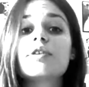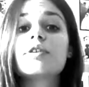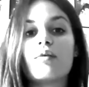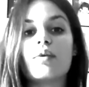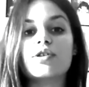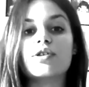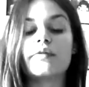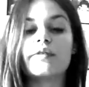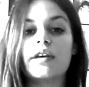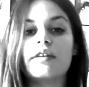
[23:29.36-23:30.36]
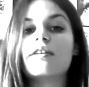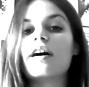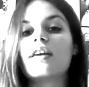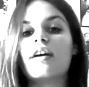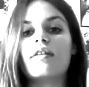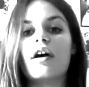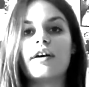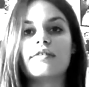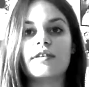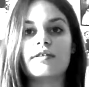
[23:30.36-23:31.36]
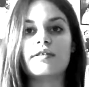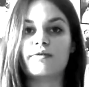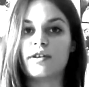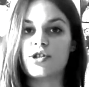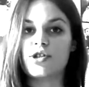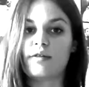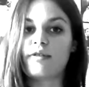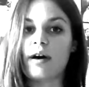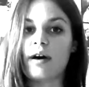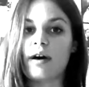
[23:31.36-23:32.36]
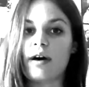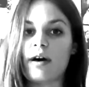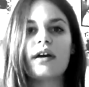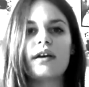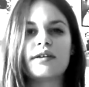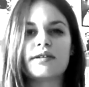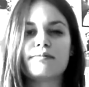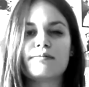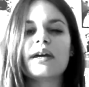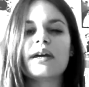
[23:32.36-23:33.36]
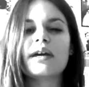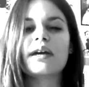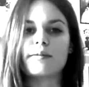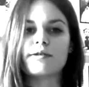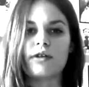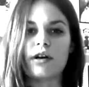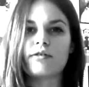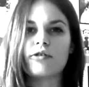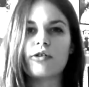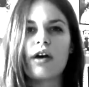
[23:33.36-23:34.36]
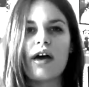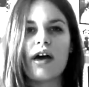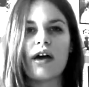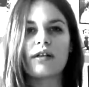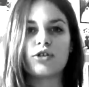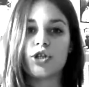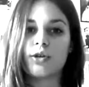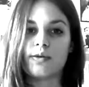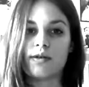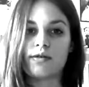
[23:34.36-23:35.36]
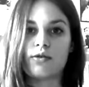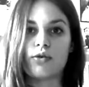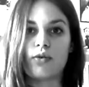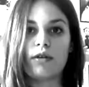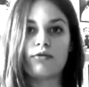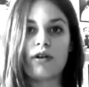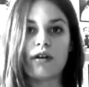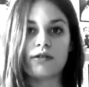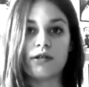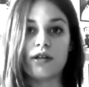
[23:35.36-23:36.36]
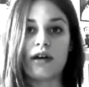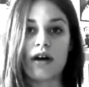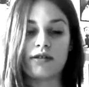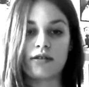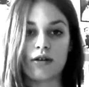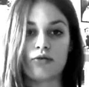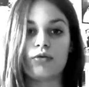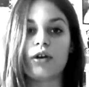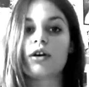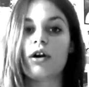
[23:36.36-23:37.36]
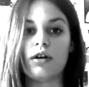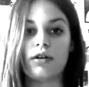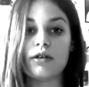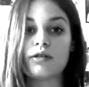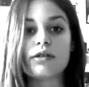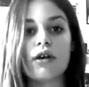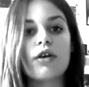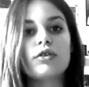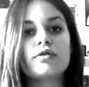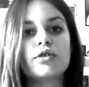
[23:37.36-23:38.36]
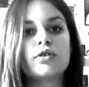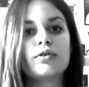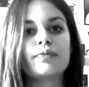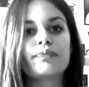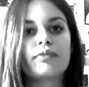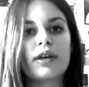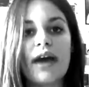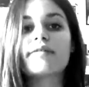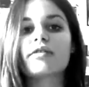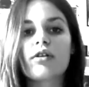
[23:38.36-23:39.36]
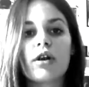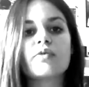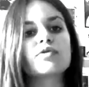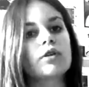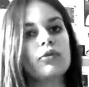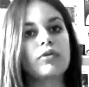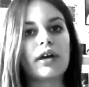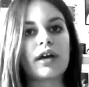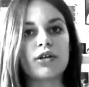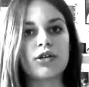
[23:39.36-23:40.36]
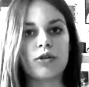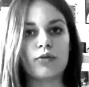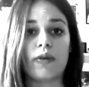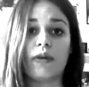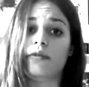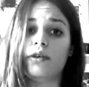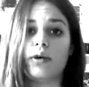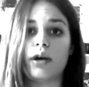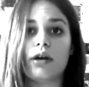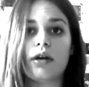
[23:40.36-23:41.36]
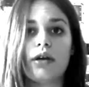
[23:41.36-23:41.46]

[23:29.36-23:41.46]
language of the Italian artist Virginia Fabri is mainly abstract and chooses to entrust the task to the colors to get in close communication with the viewer.